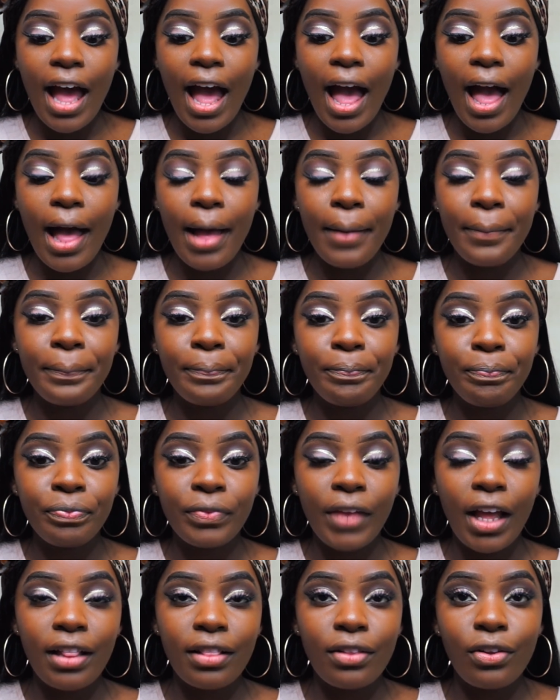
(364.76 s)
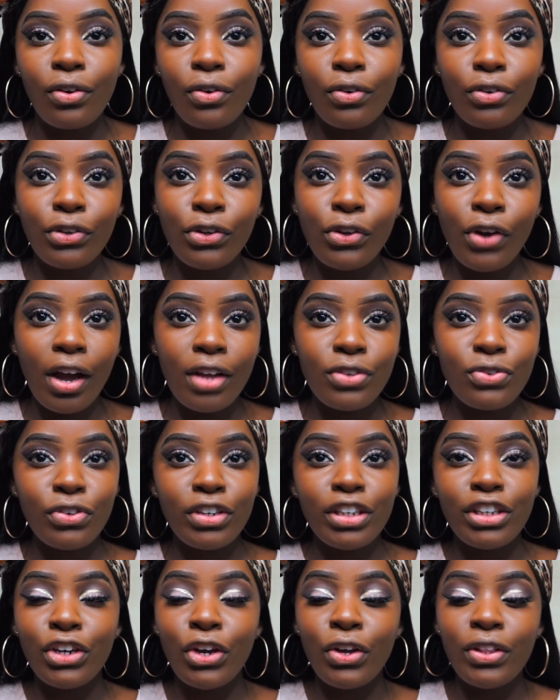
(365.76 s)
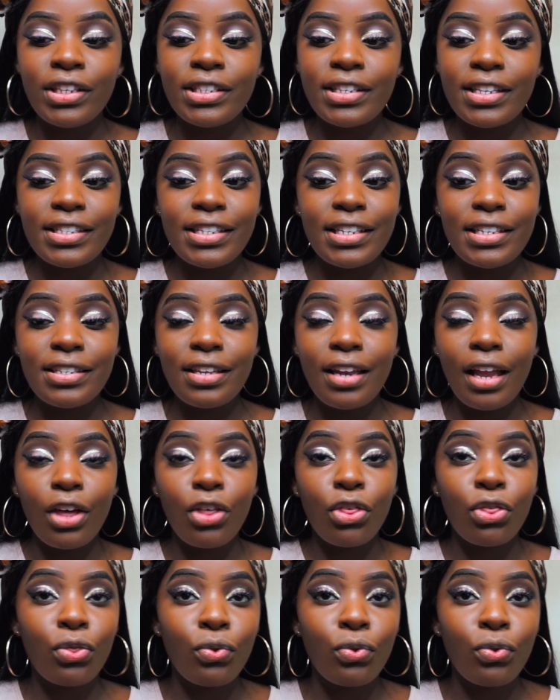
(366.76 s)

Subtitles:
And you guys already know these concealers are like